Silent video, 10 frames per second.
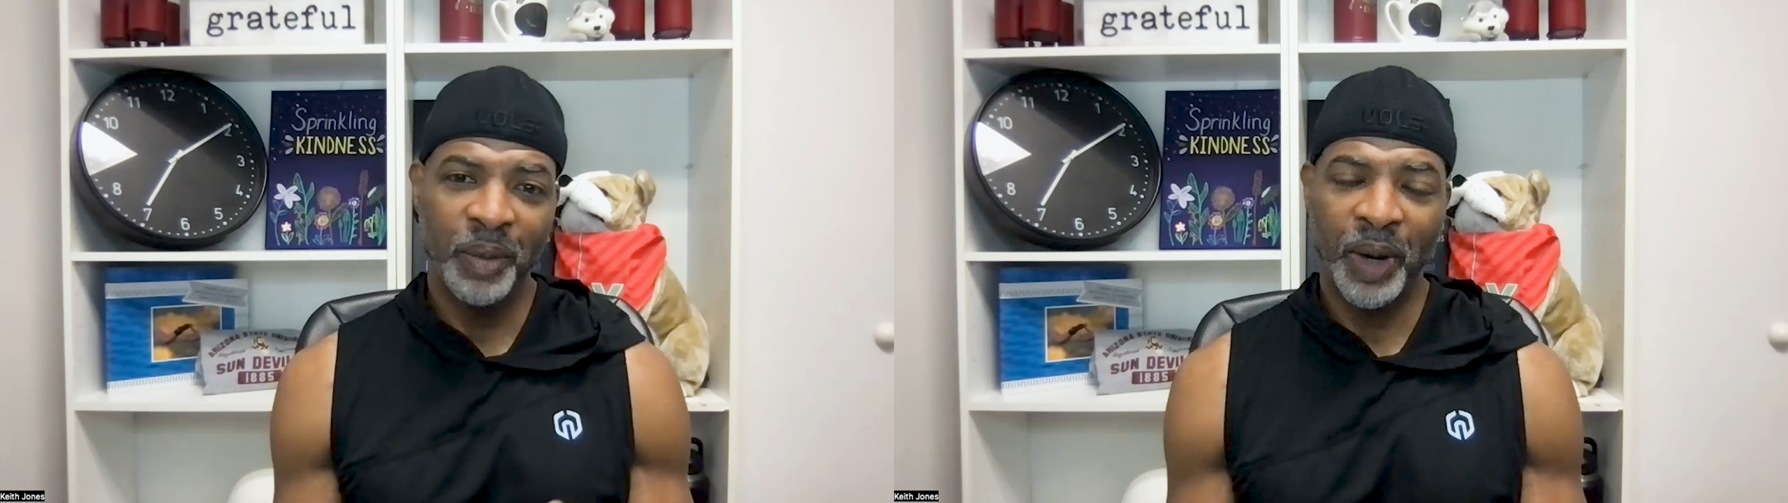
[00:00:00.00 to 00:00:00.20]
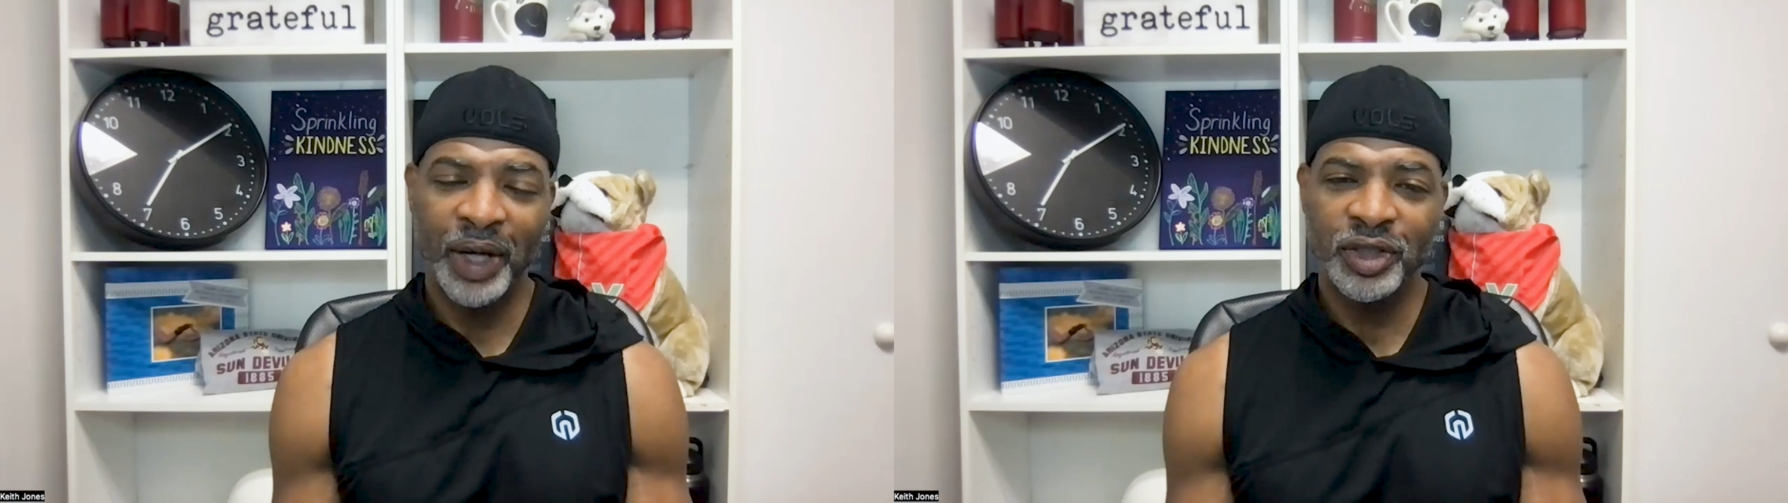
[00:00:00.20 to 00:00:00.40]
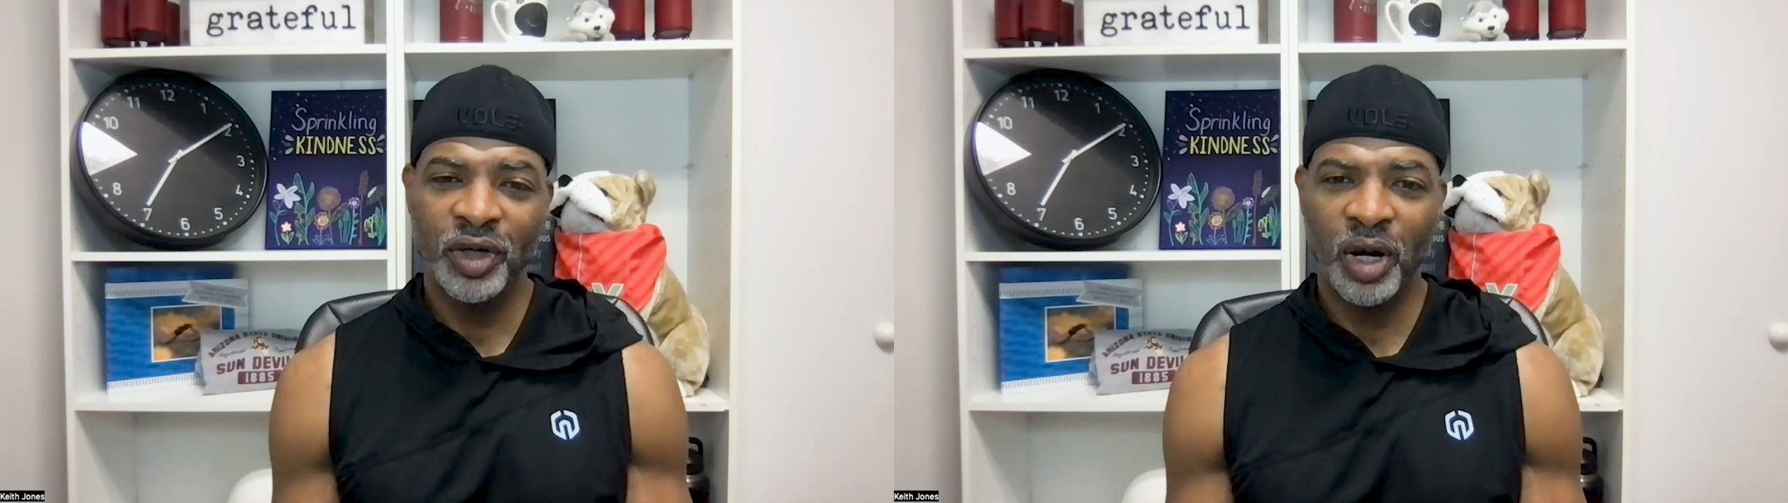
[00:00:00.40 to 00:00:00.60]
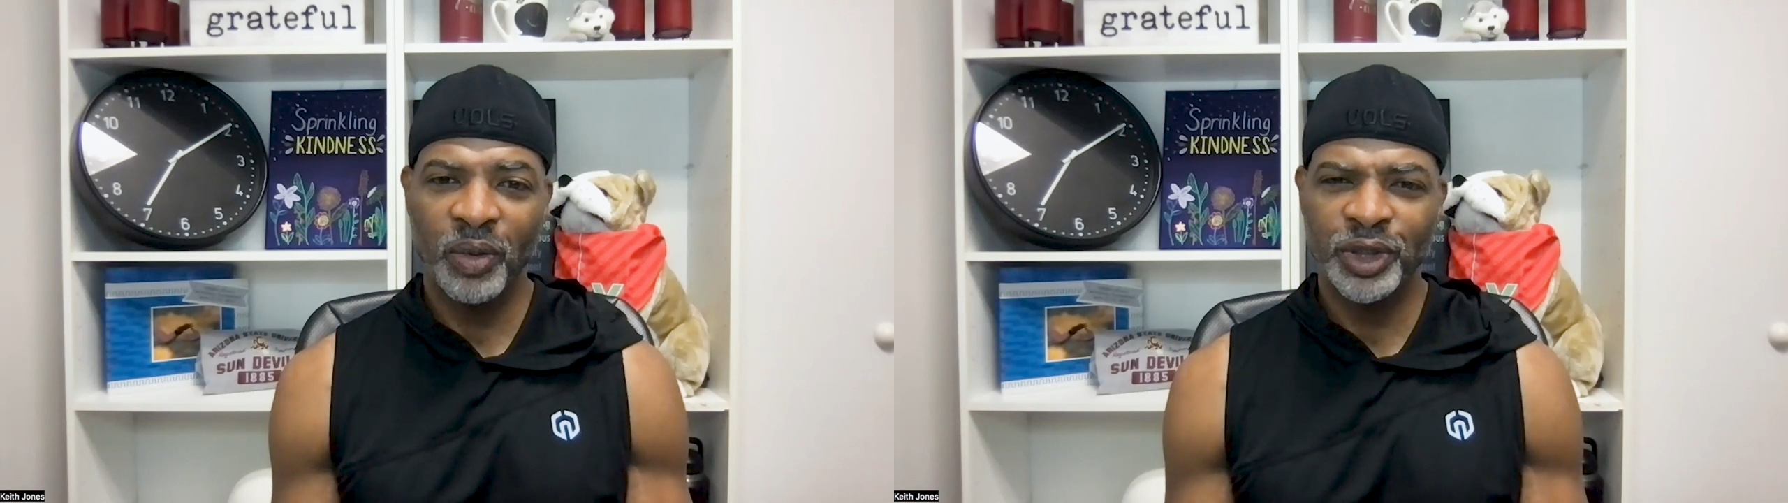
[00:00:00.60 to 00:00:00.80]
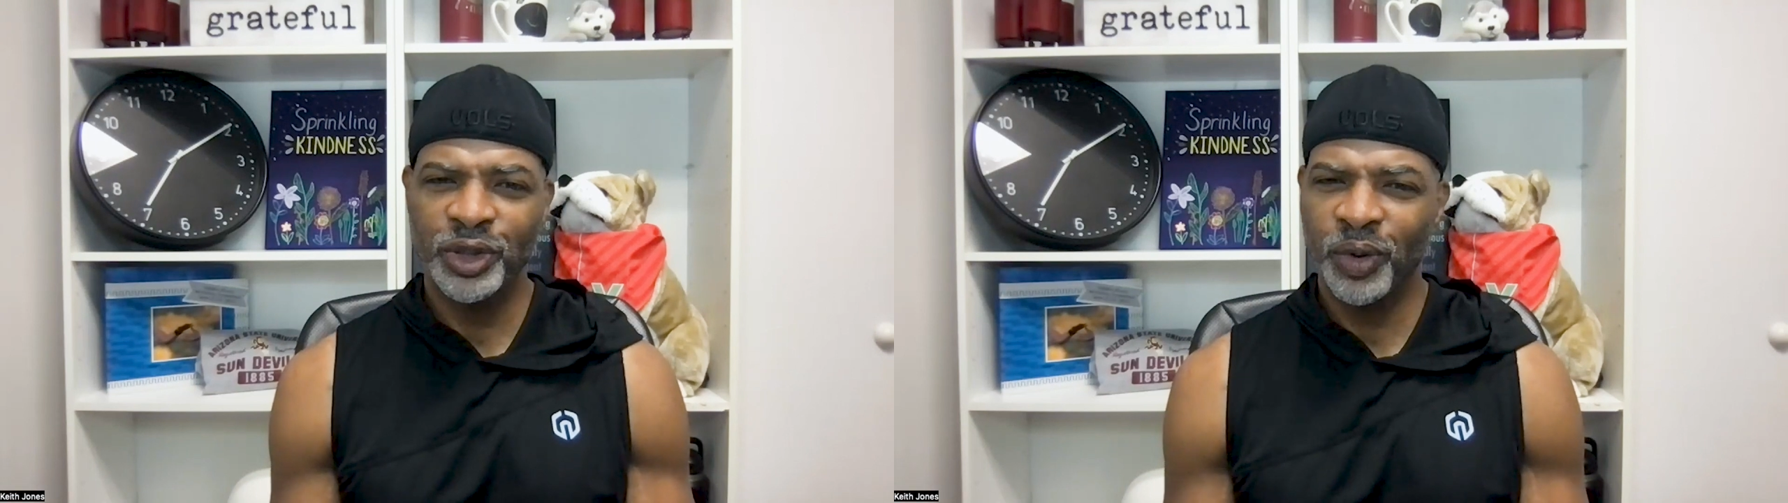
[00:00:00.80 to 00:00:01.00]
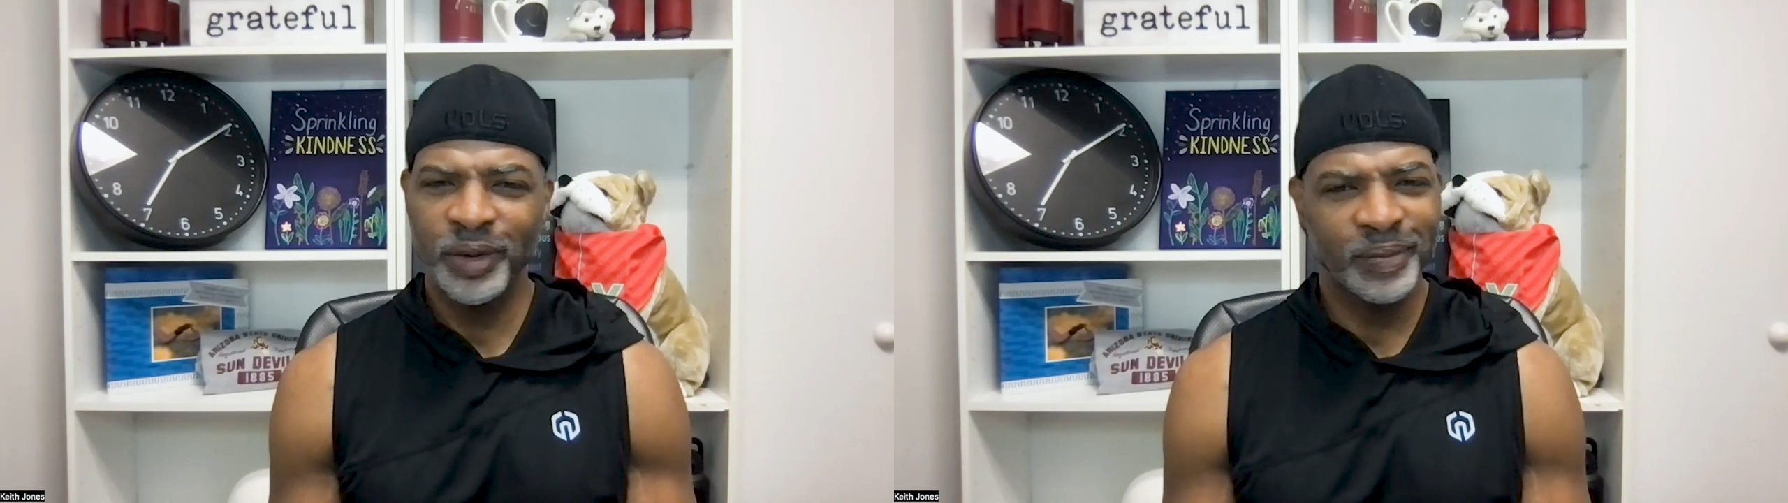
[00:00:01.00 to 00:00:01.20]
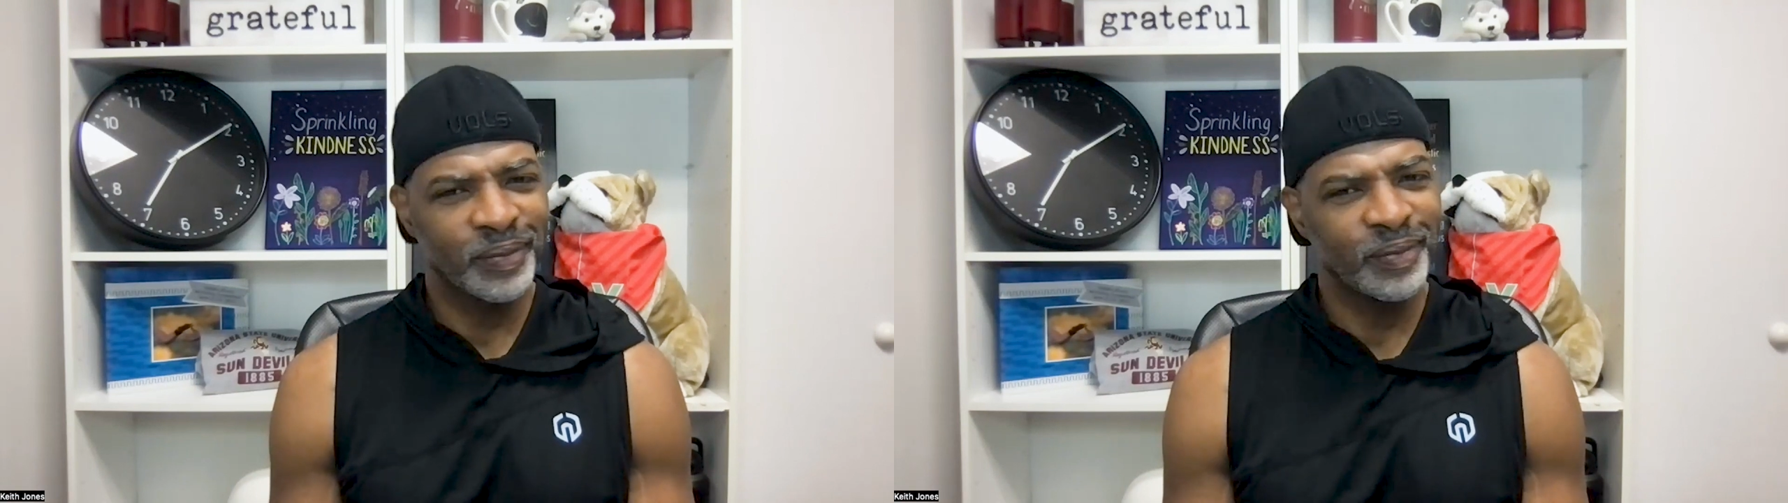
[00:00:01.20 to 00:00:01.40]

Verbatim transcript: my talk was short,